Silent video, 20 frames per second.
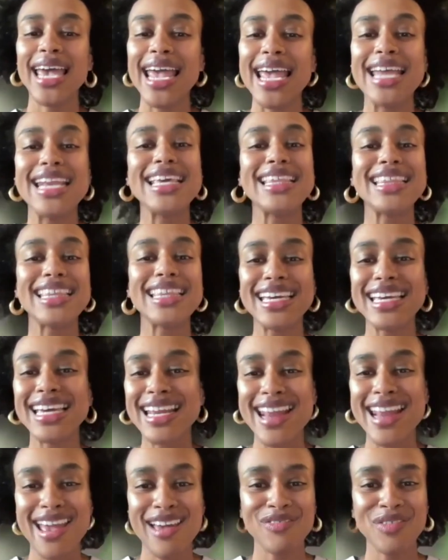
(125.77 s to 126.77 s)
anything
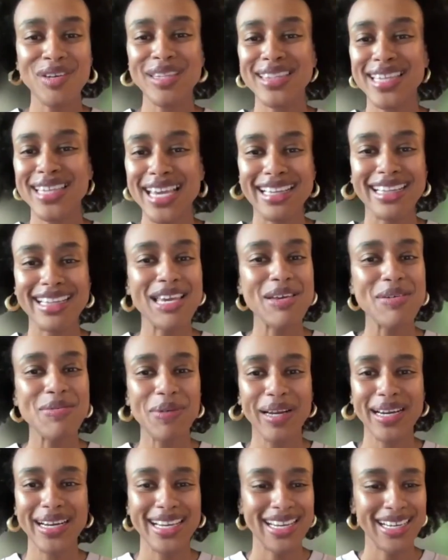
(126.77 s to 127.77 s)
and everything that you
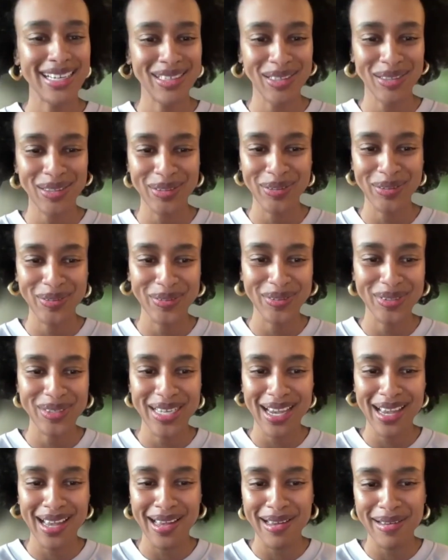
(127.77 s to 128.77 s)
want to
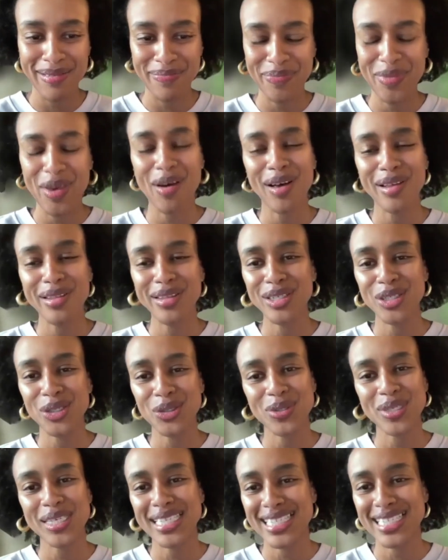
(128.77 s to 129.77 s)
include, all the
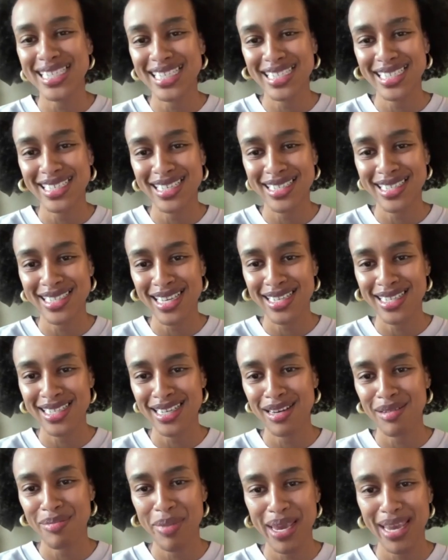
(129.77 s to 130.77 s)
juicy details that
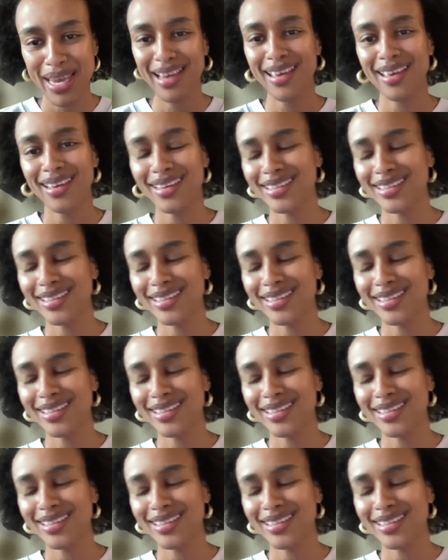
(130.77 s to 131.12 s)
didn't make,